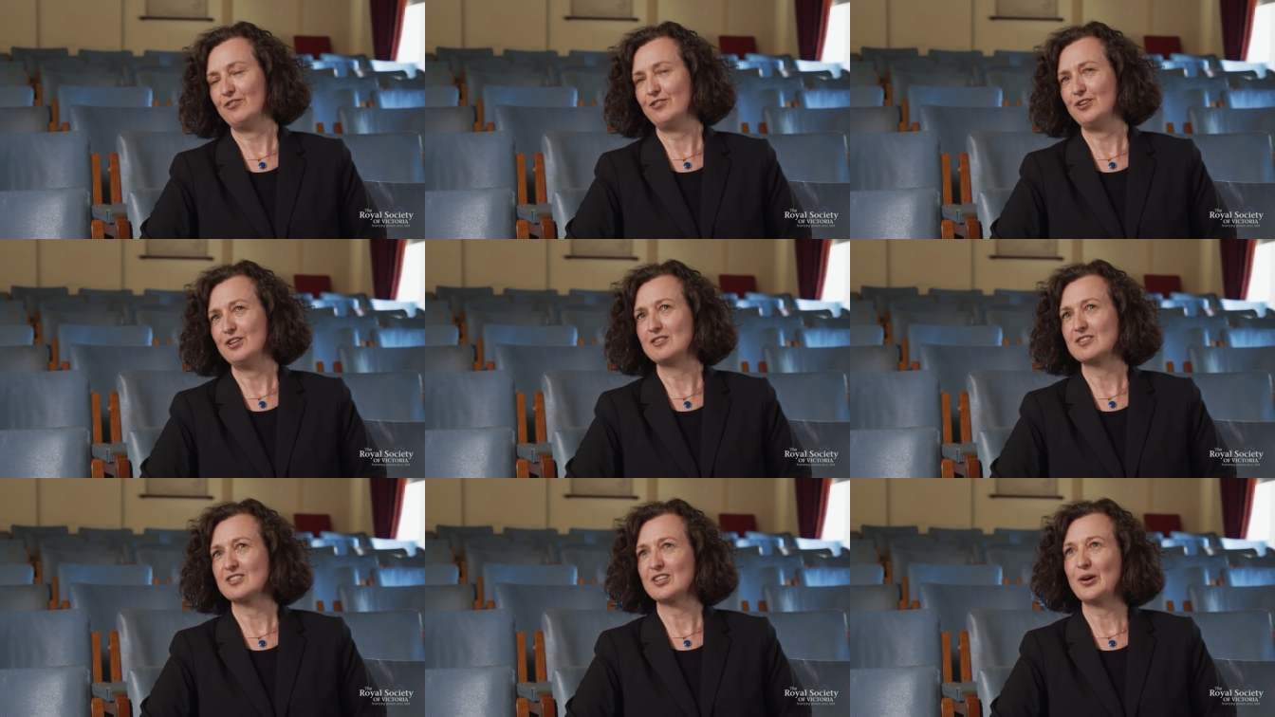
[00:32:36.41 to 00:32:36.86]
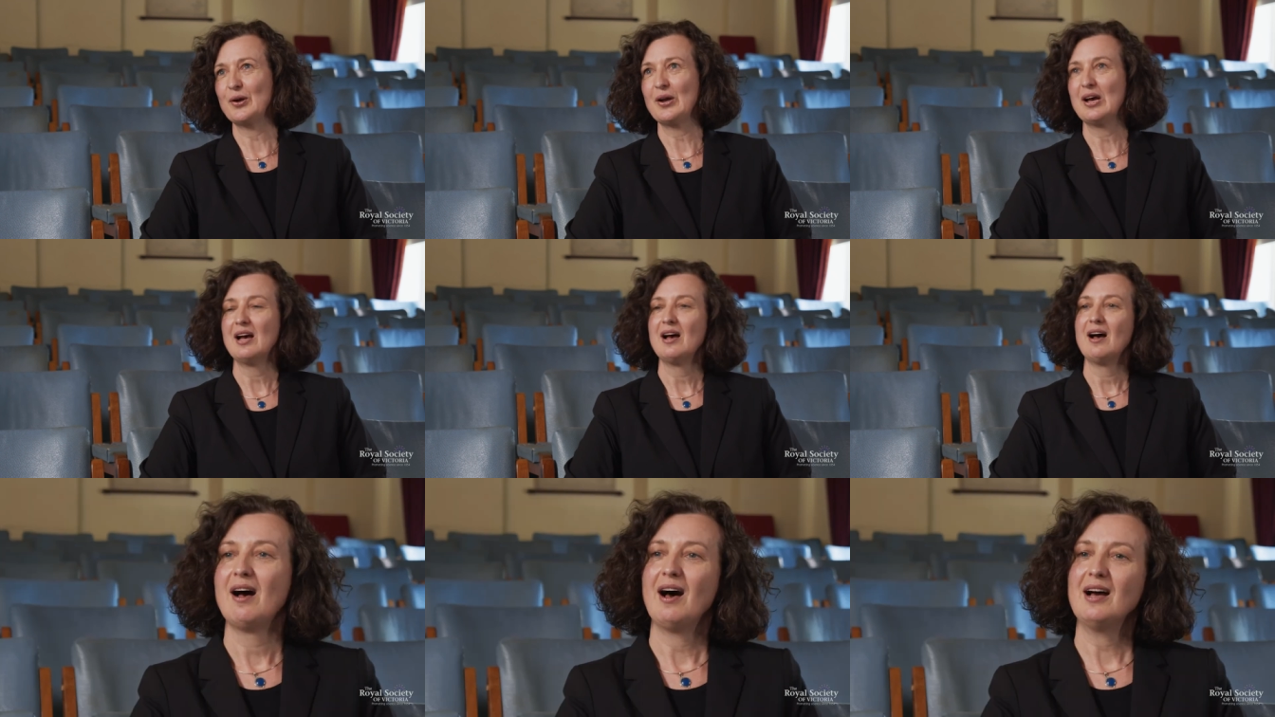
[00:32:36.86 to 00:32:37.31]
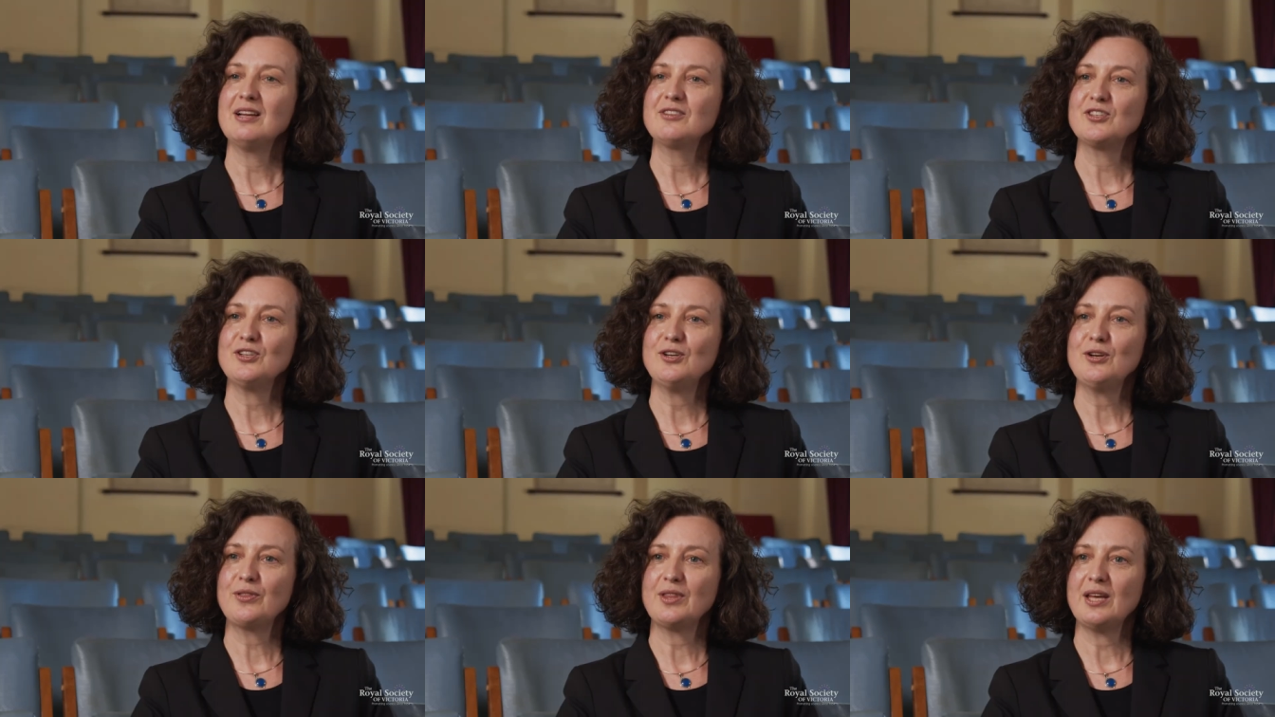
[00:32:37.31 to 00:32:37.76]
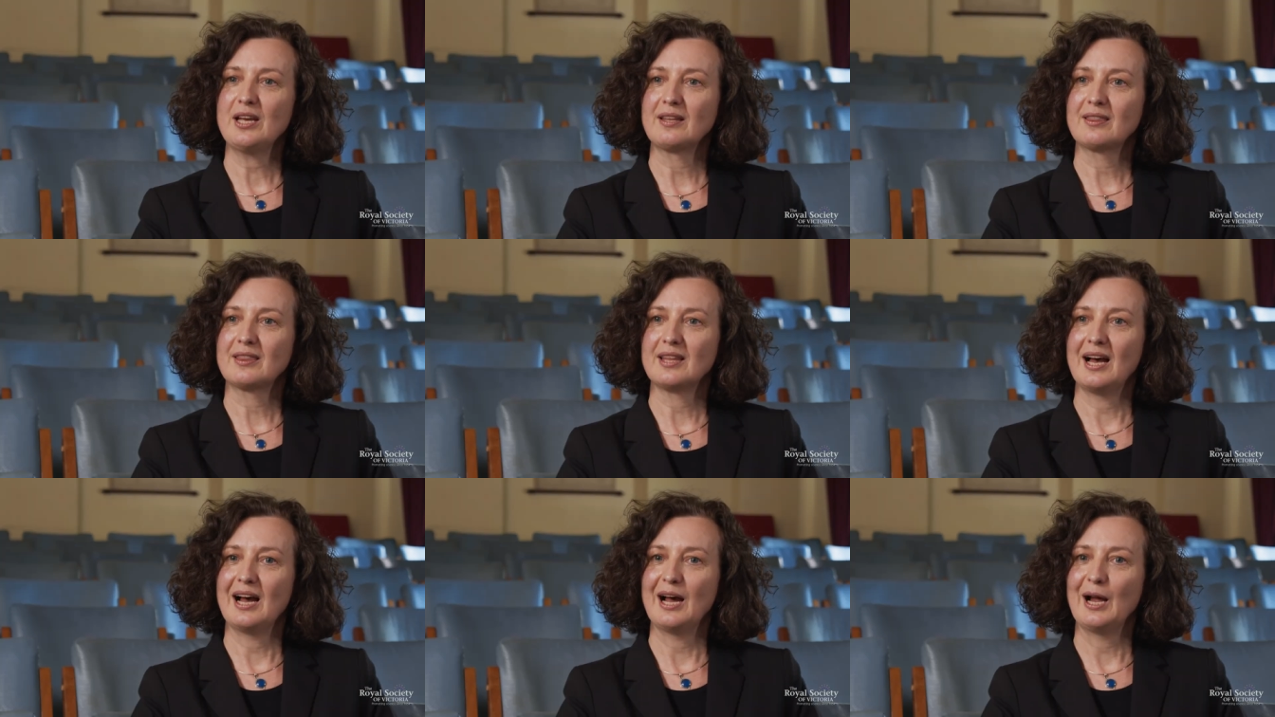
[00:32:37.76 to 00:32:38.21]
foods? So I do
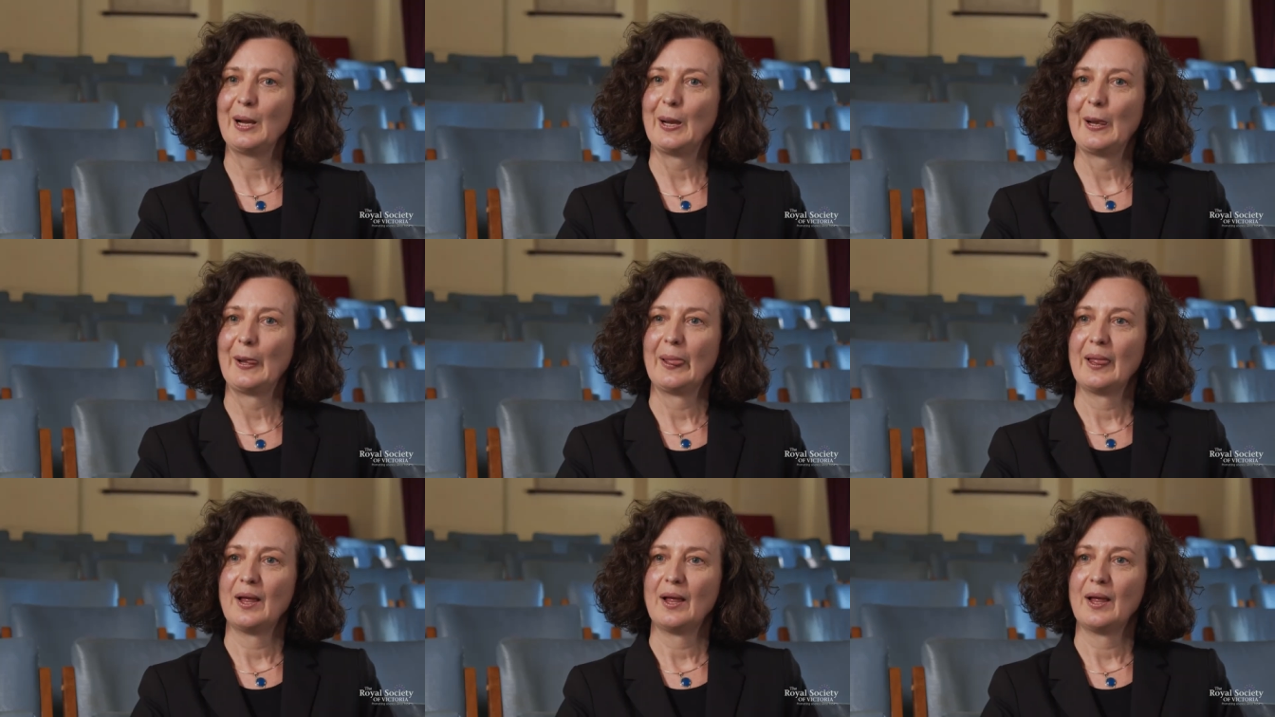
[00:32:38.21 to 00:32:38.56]
think that